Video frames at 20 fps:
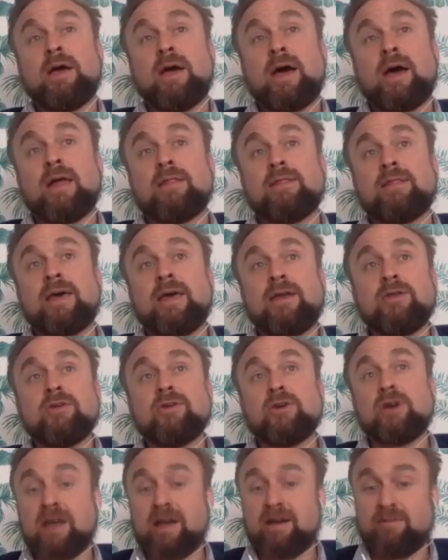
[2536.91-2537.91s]
And then you're
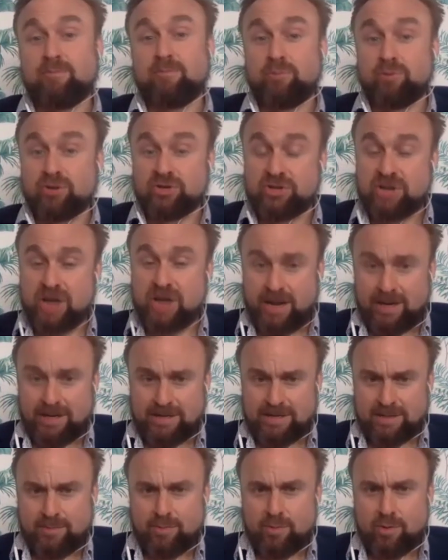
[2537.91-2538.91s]
going to have
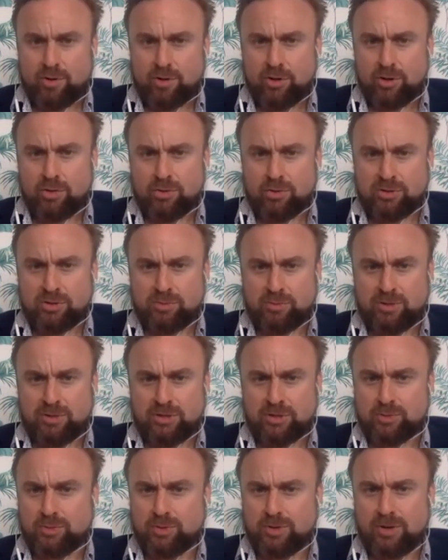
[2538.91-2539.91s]
projected upon you as a
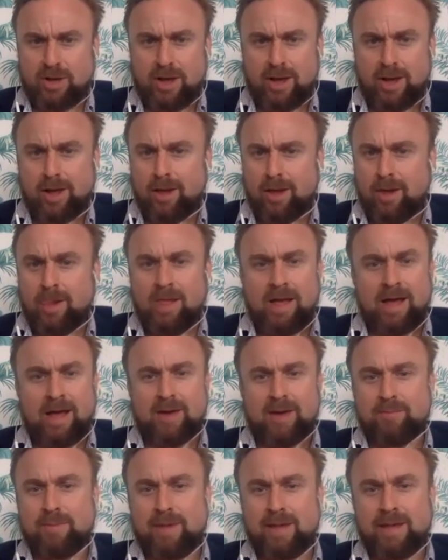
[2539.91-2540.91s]
policeman. I
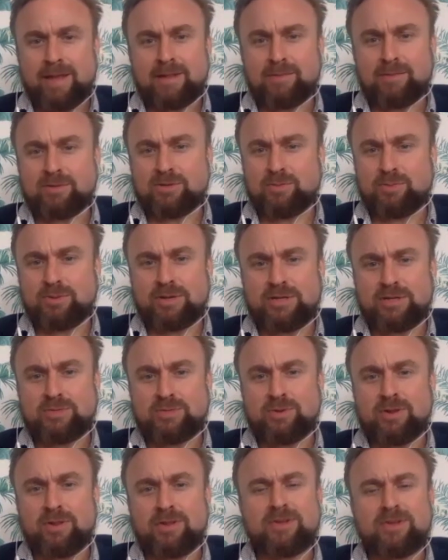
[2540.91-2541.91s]
had a mate that was a
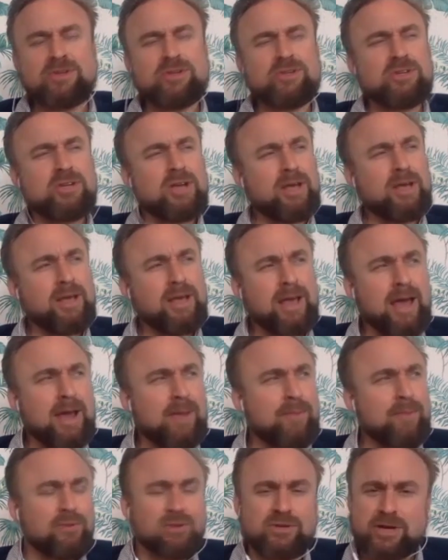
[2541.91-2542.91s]
policeman, and this shit he
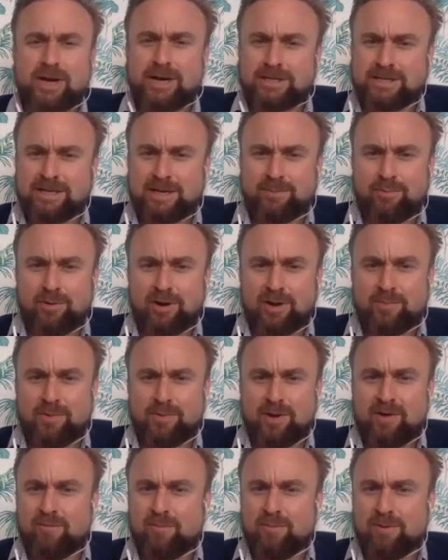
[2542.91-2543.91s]
had projected upon him by
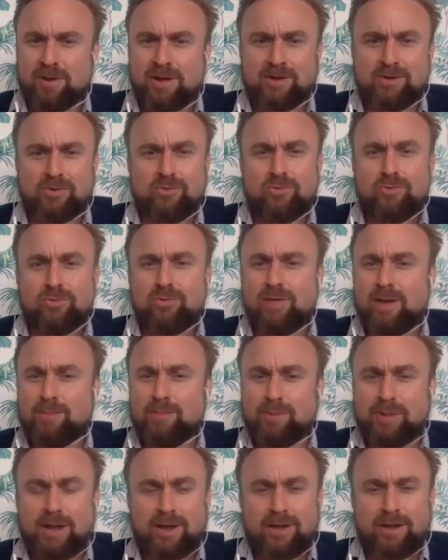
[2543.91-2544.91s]
everybody else. All their
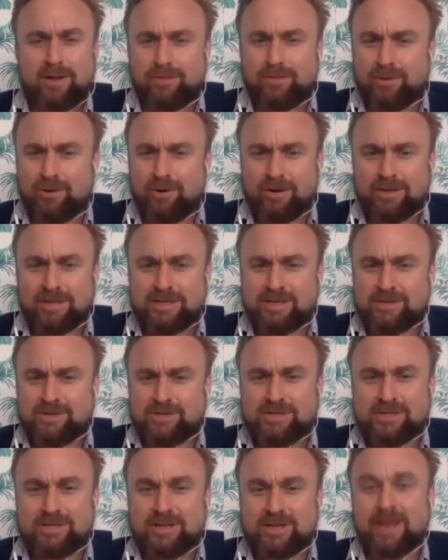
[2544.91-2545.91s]
bloody authorities.
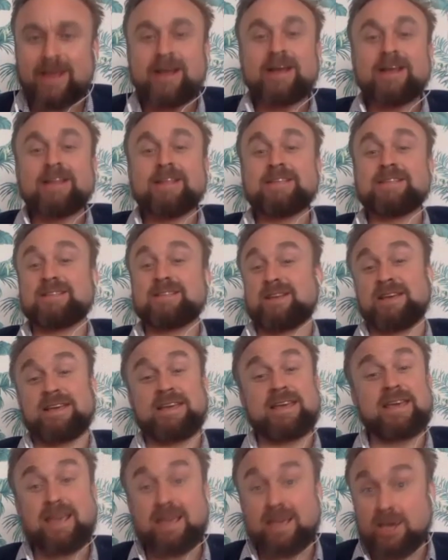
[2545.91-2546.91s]
This is like
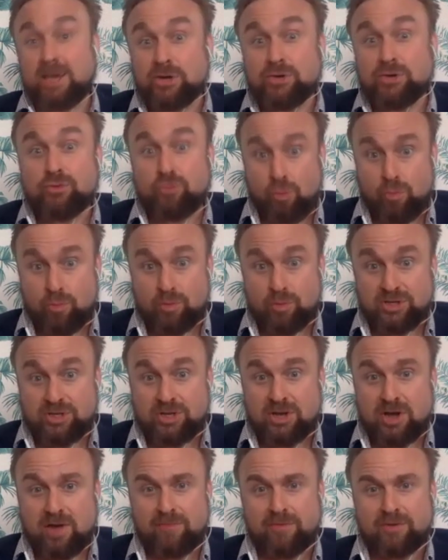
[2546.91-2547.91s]
key trauma
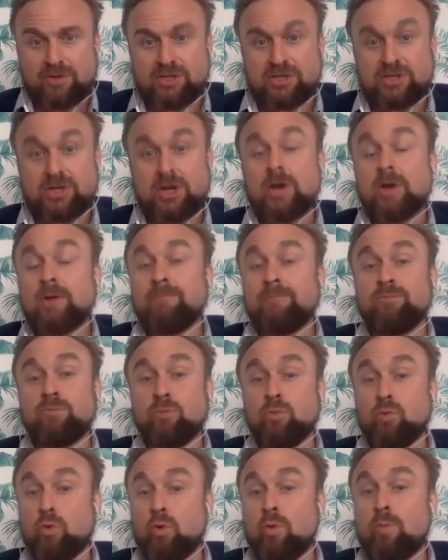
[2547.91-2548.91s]
stuff, because it's
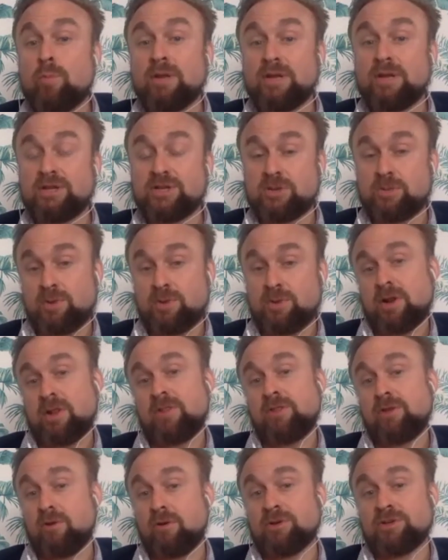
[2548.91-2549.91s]
normally someone in
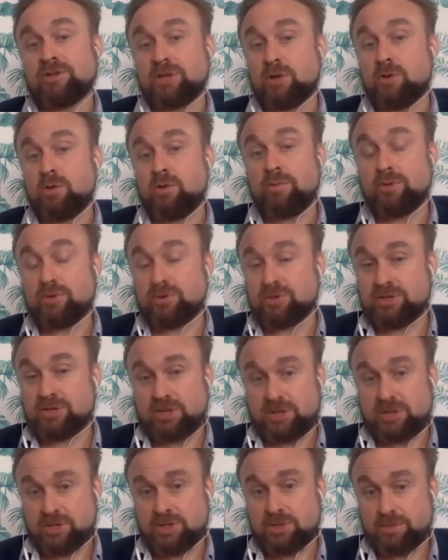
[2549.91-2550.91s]
authority who abuses
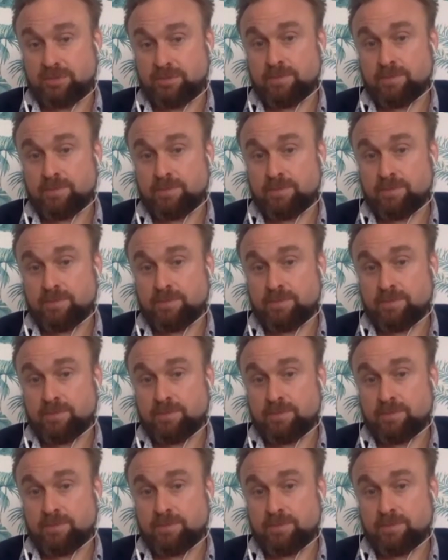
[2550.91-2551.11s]
us.